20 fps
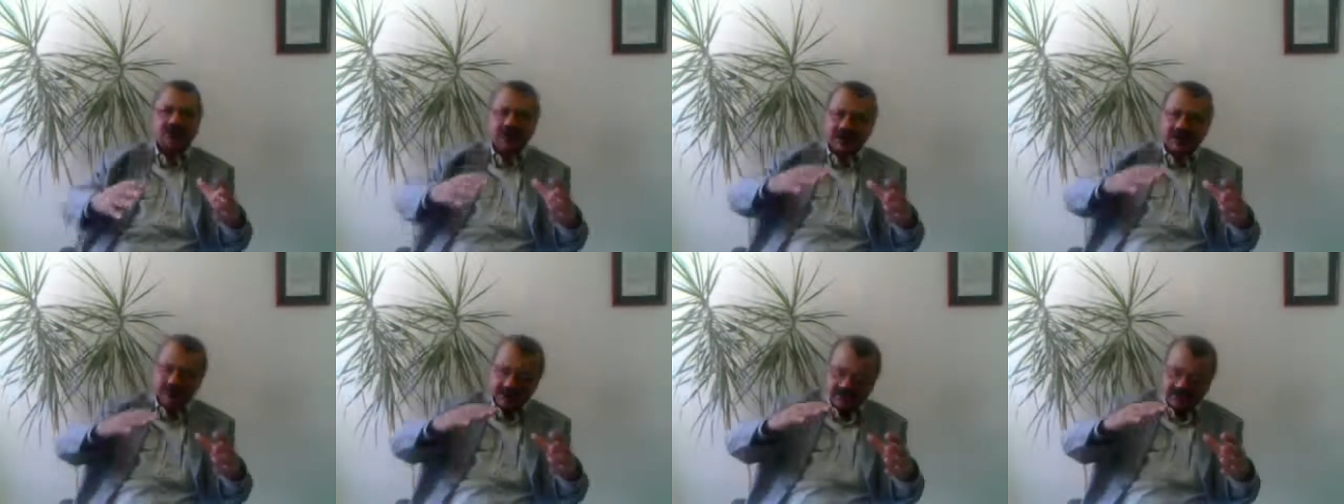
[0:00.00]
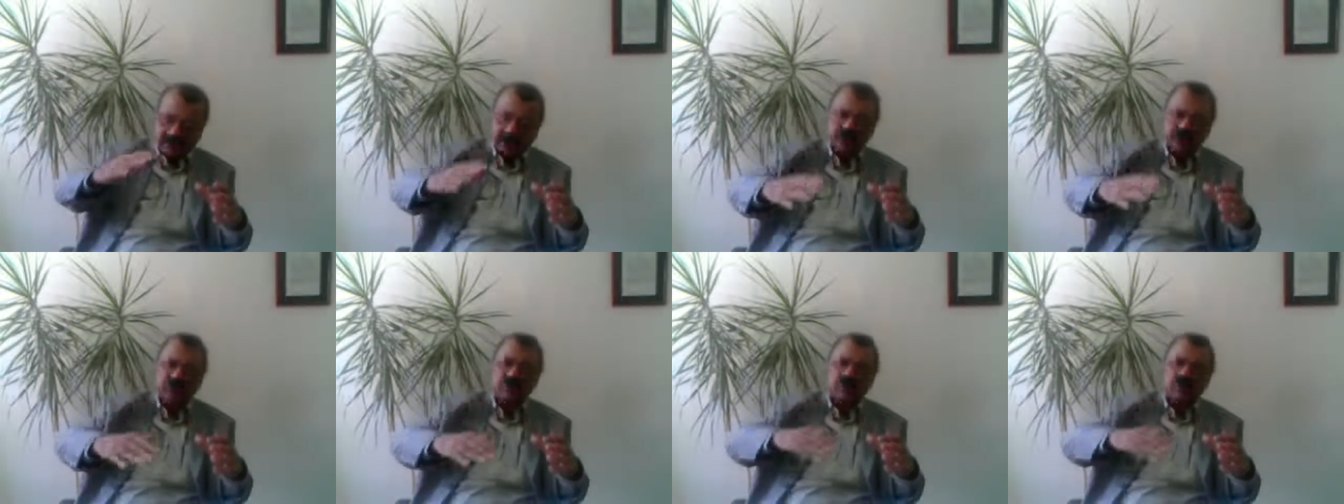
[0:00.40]
and
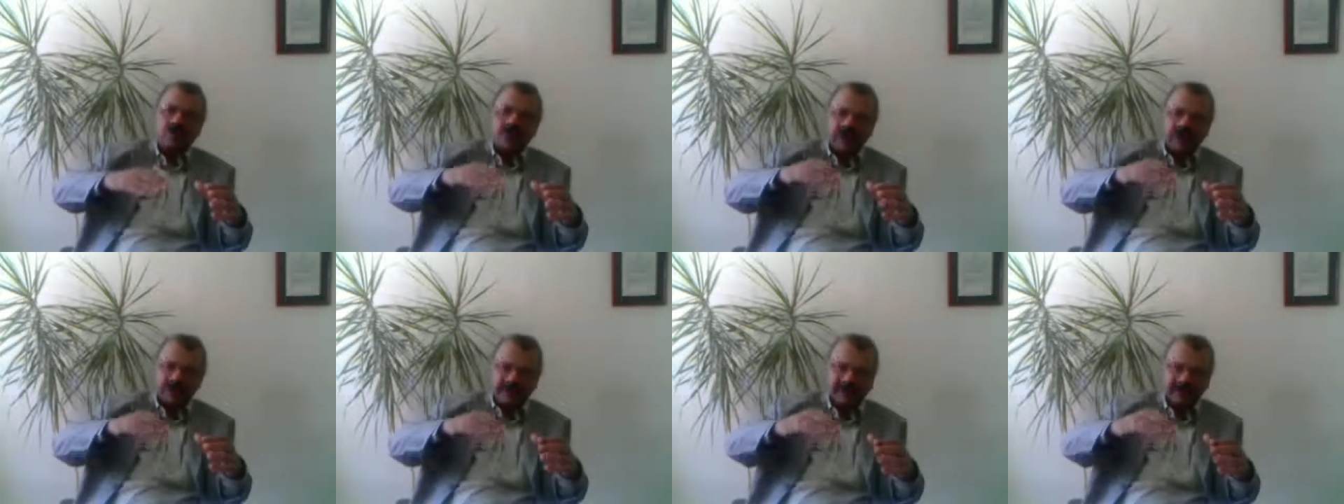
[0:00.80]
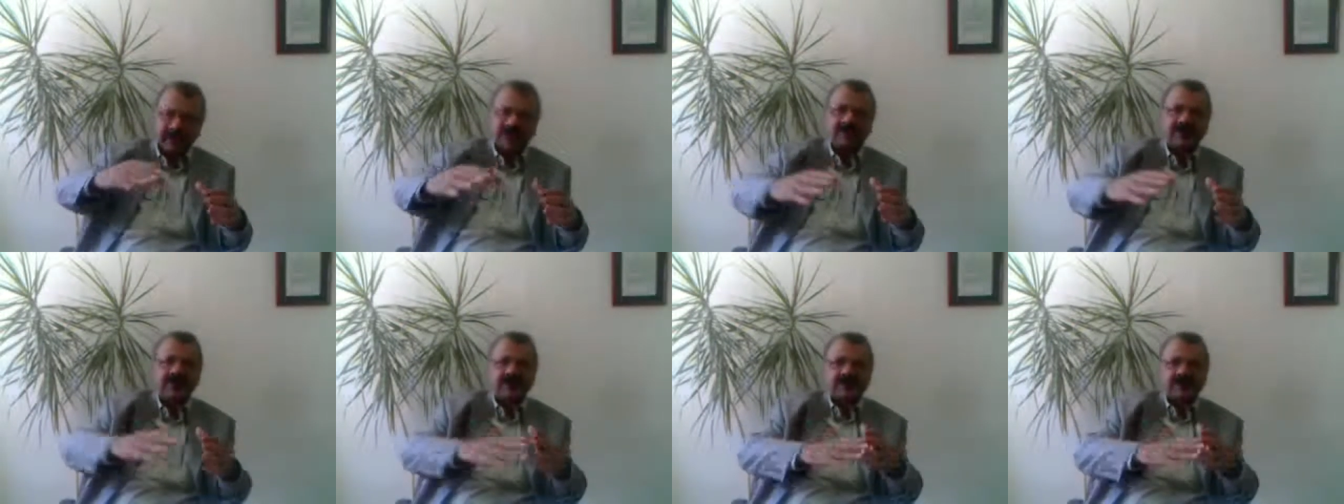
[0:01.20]
try to
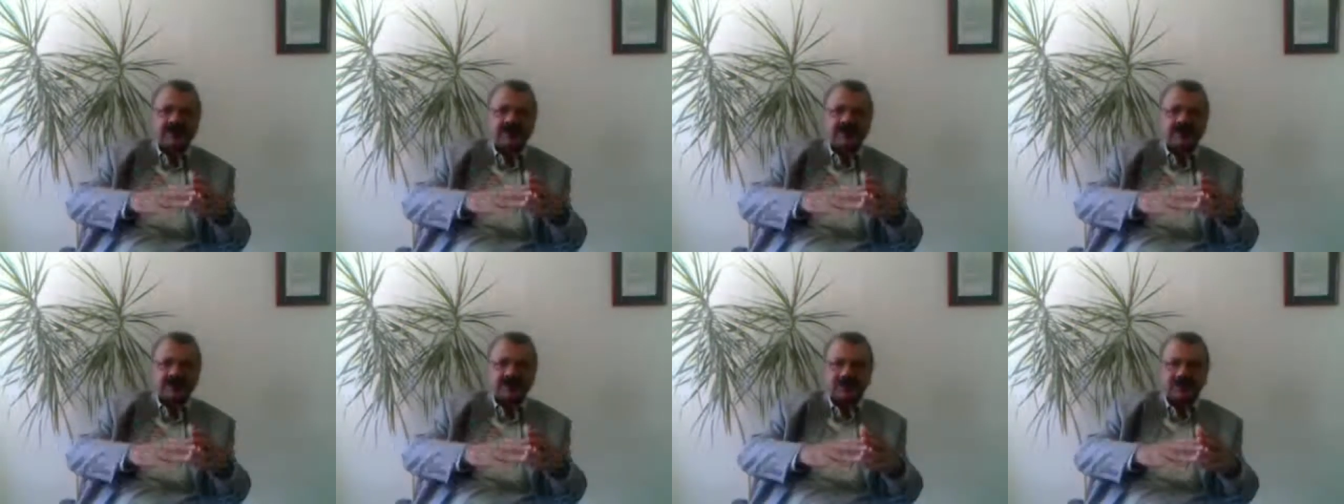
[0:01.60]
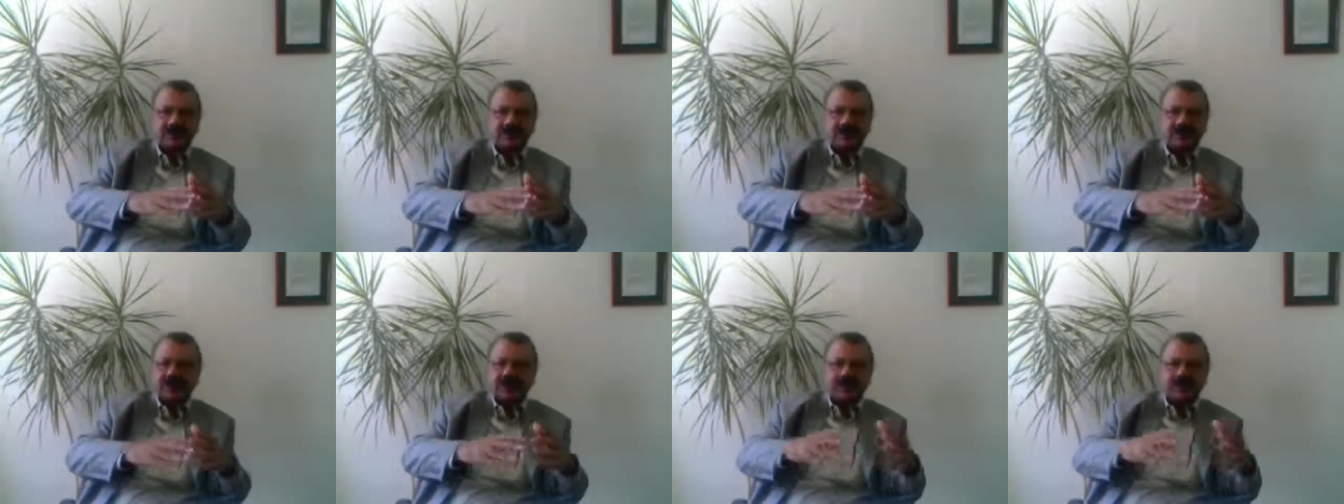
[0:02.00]
upgrade the
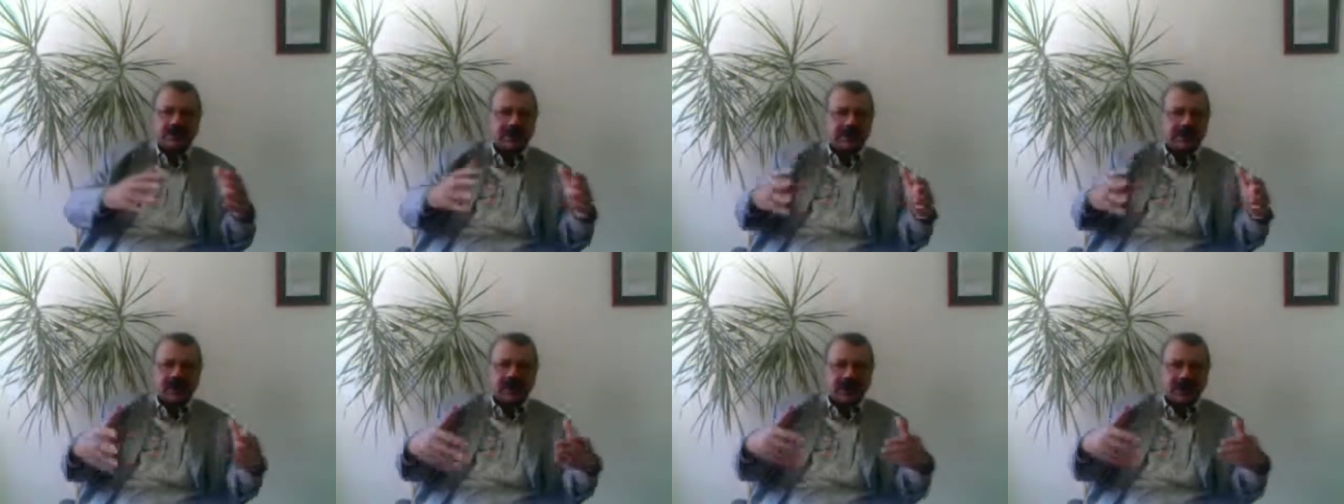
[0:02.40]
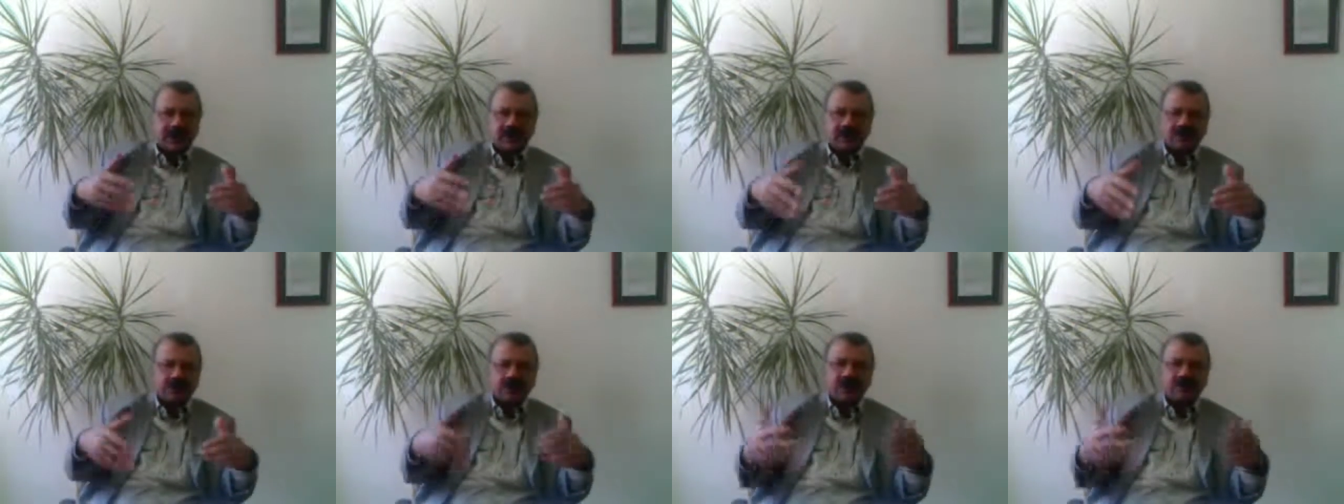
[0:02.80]
standards, then
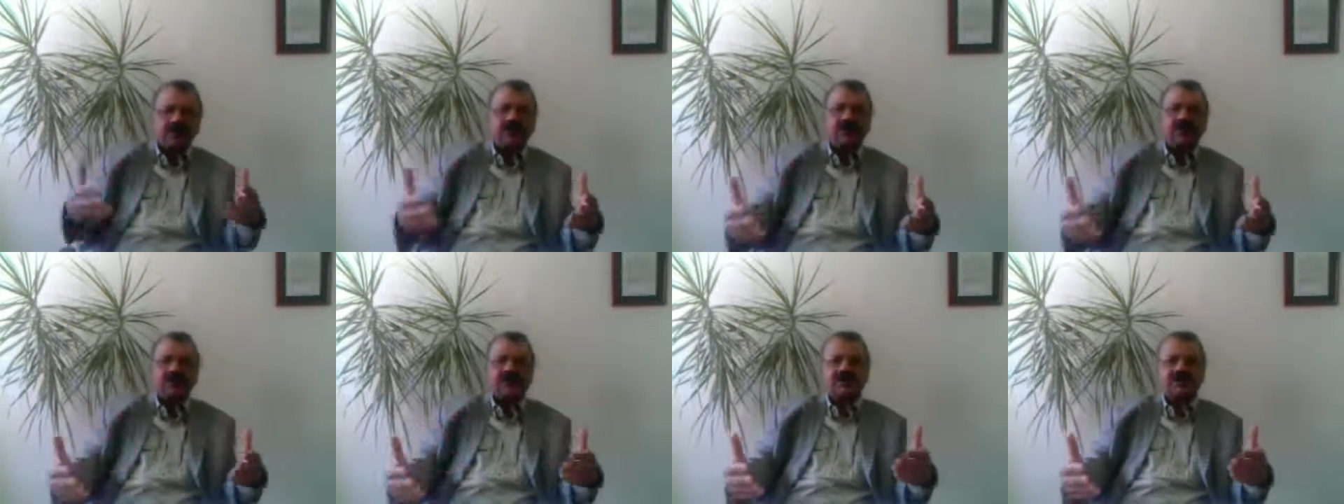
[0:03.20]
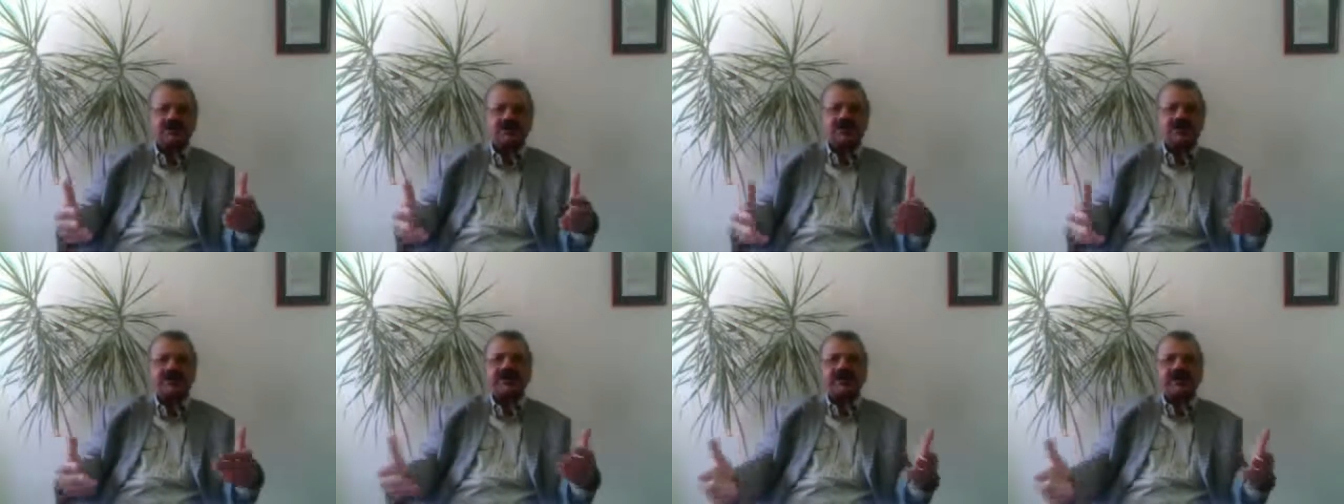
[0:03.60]
I don't see any reason
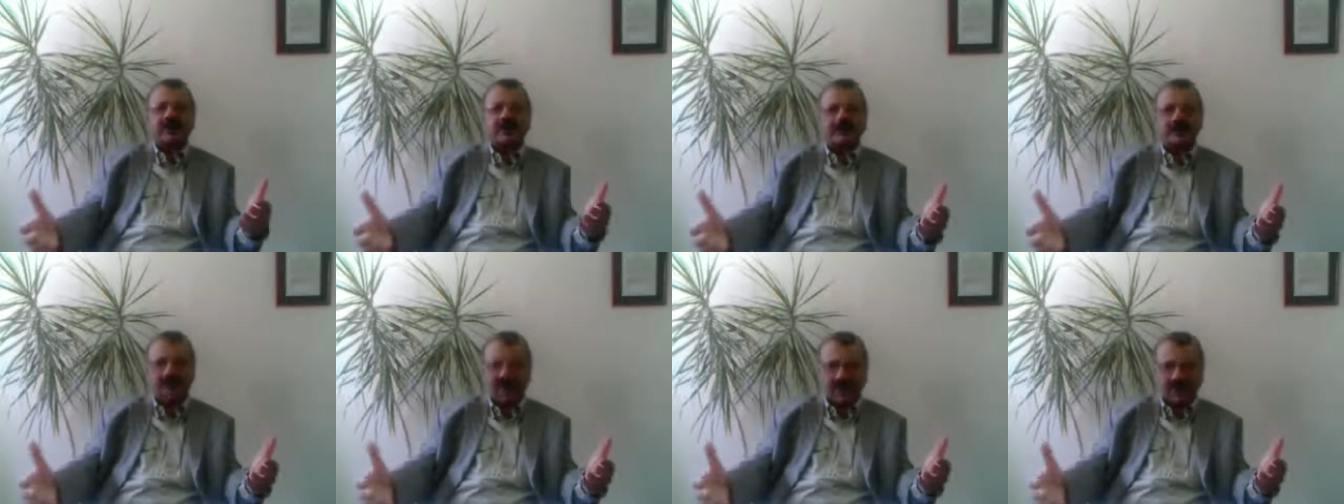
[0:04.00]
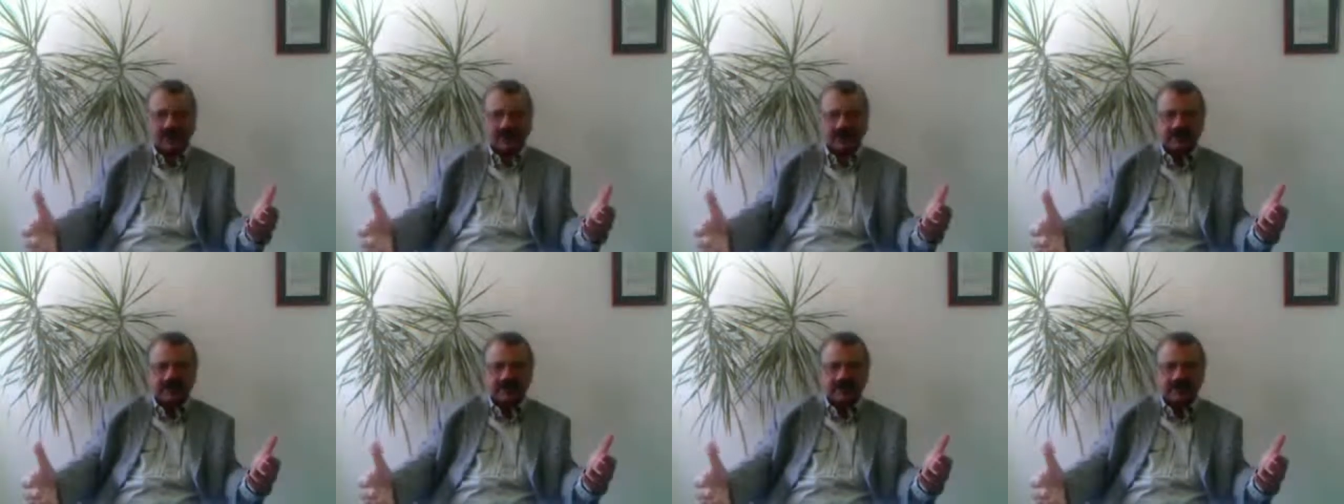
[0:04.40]
why it cannot be done.